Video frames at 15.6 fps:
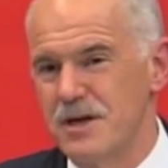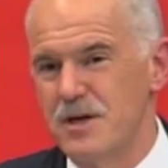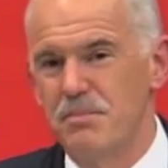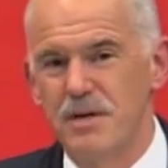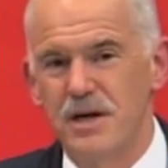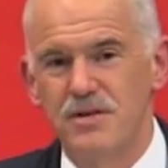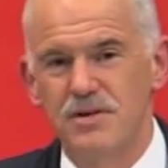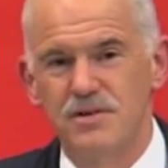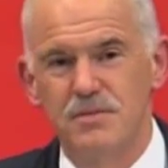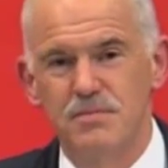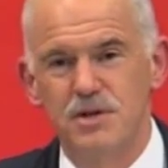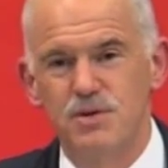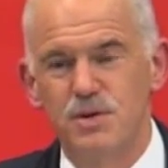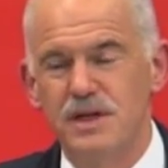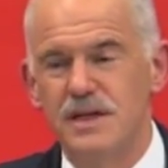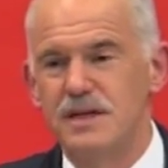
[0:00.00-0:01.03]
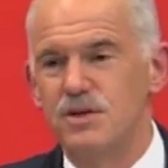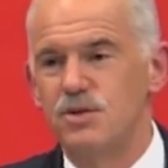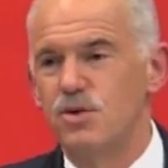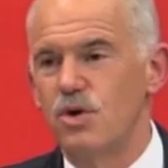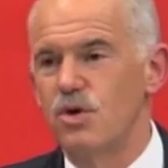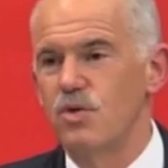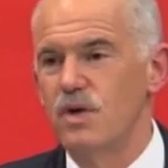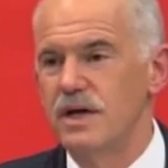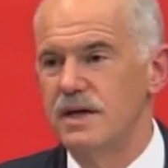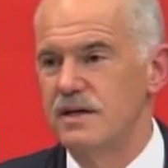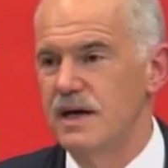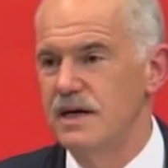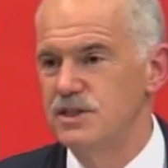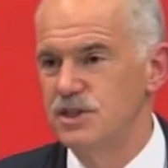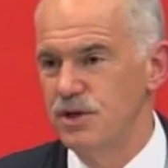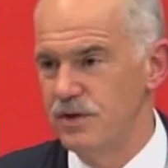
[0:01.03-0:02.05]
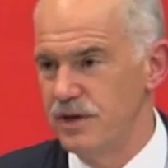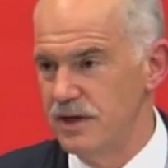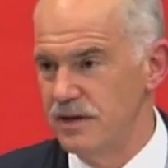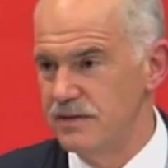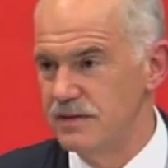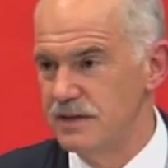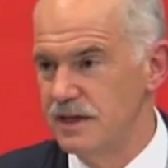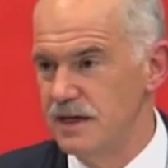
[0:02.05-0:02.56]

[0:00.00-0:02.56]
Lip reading: comparison between Norway and Nigeria.